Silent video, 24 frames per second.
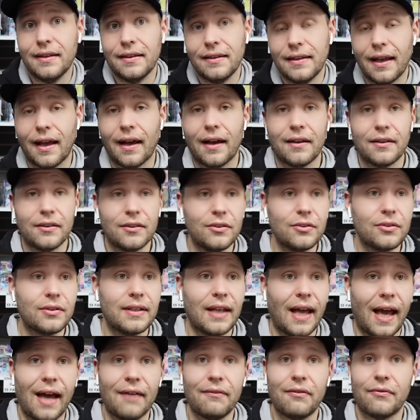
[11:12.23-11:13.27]
yeah, you can
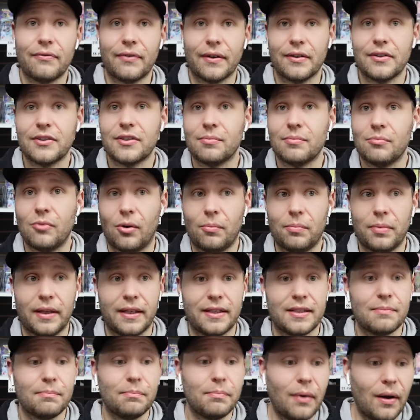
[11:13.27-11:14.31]
have a very small
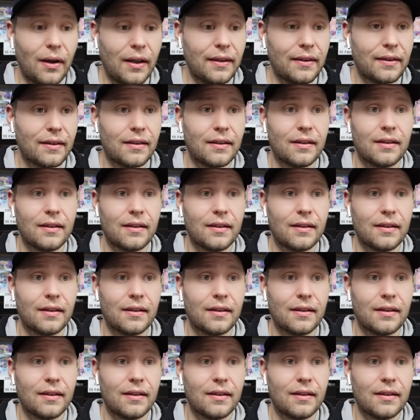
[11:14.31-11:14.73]
place, but